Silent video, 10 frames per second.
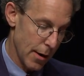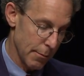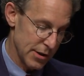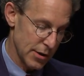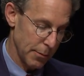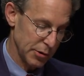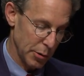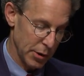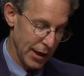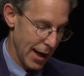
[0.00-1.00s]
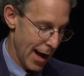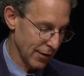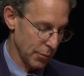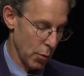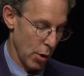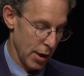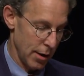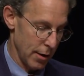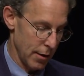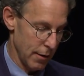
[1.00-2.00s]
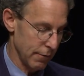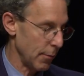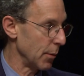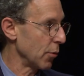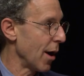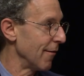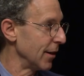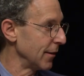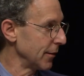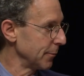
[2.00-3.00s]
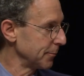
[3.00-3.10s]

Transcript: but subsequently exported from the province?